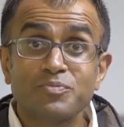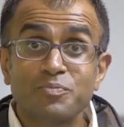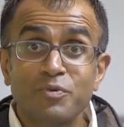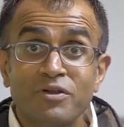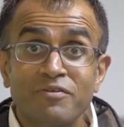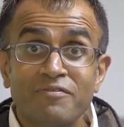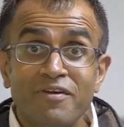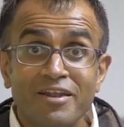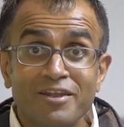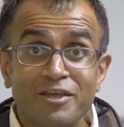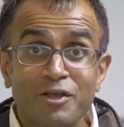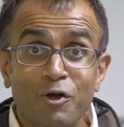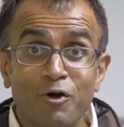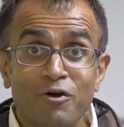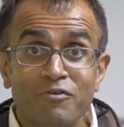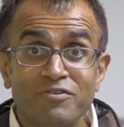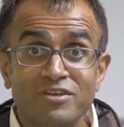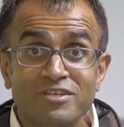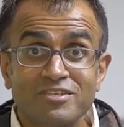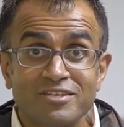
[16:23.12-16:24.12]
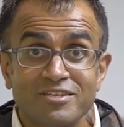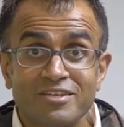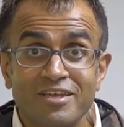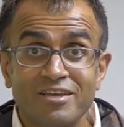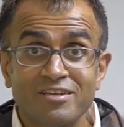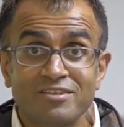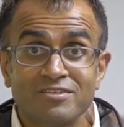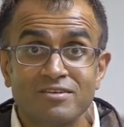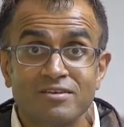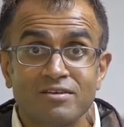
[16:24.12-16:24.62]
Spring Valley Coffee to
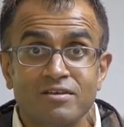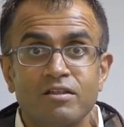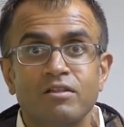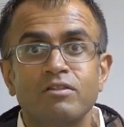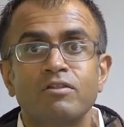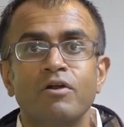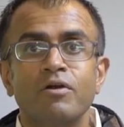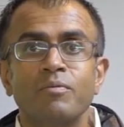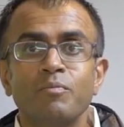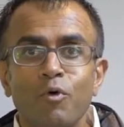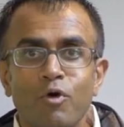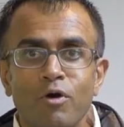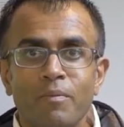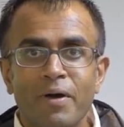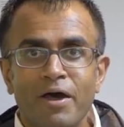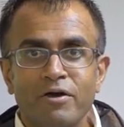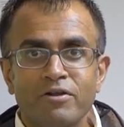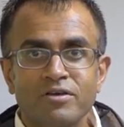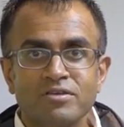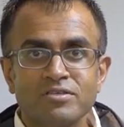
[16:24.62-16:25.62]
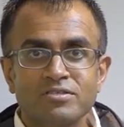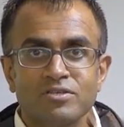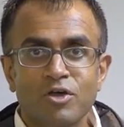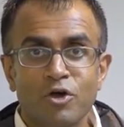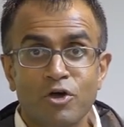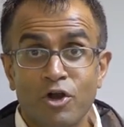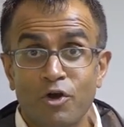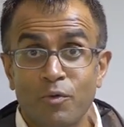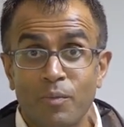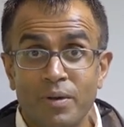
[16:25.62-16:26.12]
date. Learn more about us
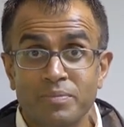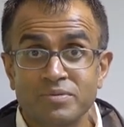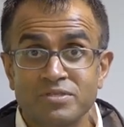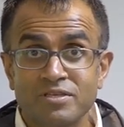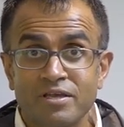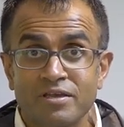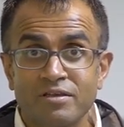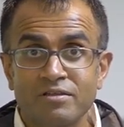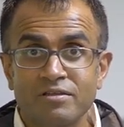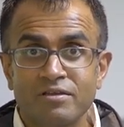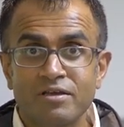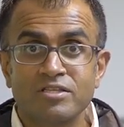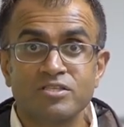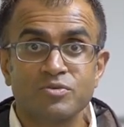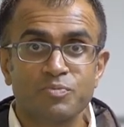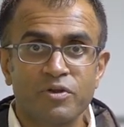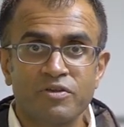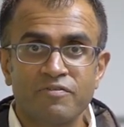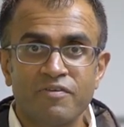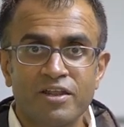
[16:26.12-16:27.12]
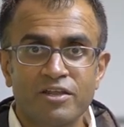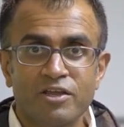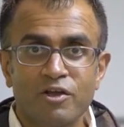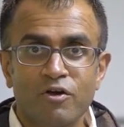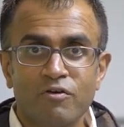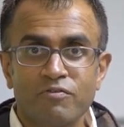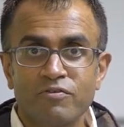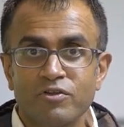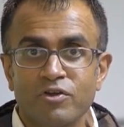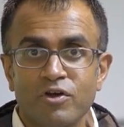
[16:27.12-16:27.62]
on our website at spring valley
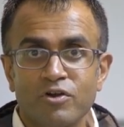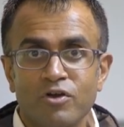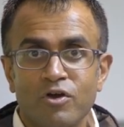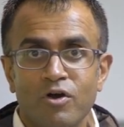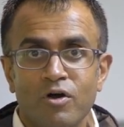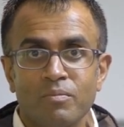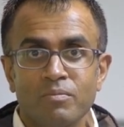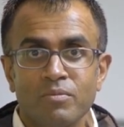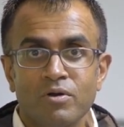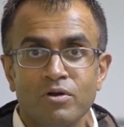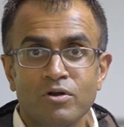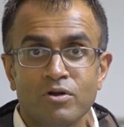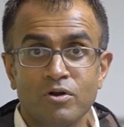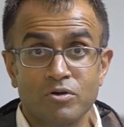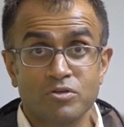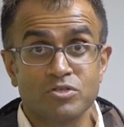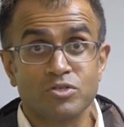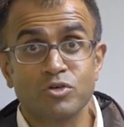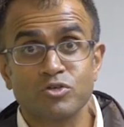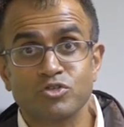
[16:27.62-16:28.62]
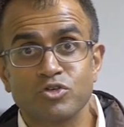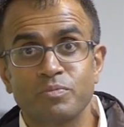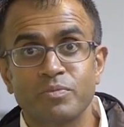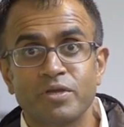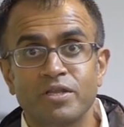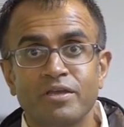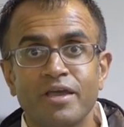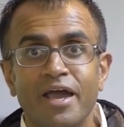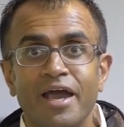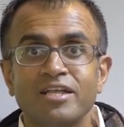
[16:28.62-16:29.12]
coffee dot com or social
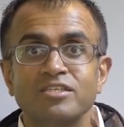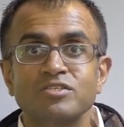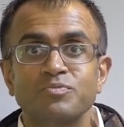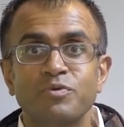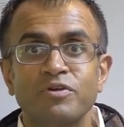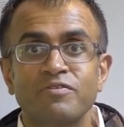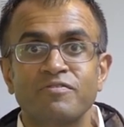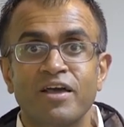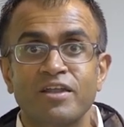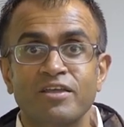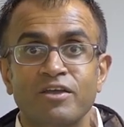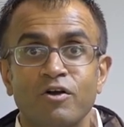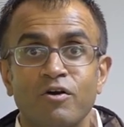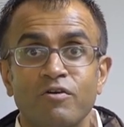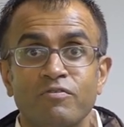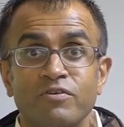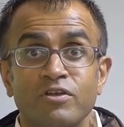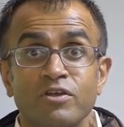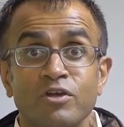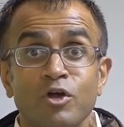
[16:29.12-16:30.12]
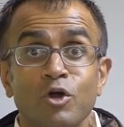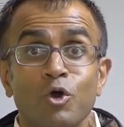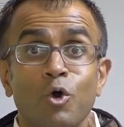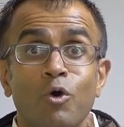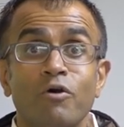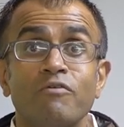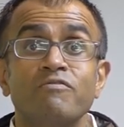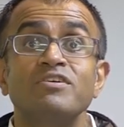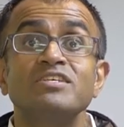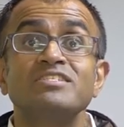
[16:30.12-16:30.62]
media at Spring Valley Coffee,
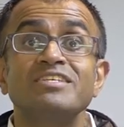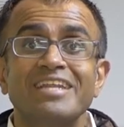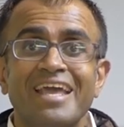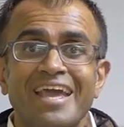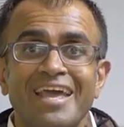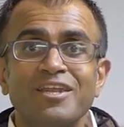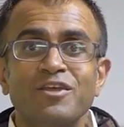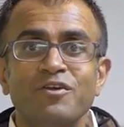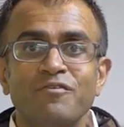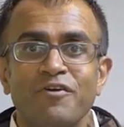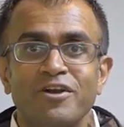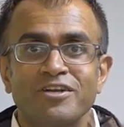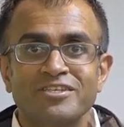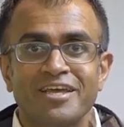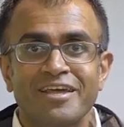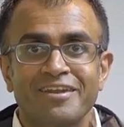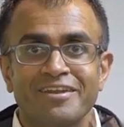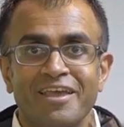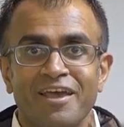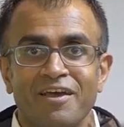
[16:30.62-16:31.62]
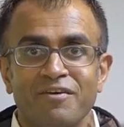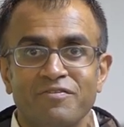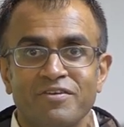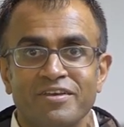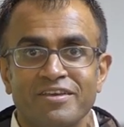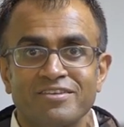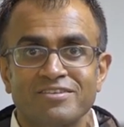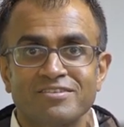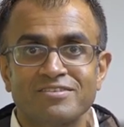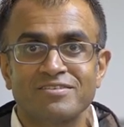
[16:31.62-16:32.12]
or visit any of our ten
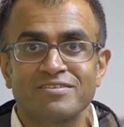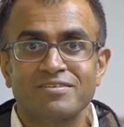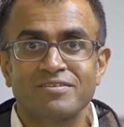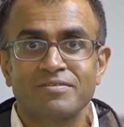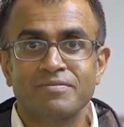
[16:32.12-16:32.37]
cafes.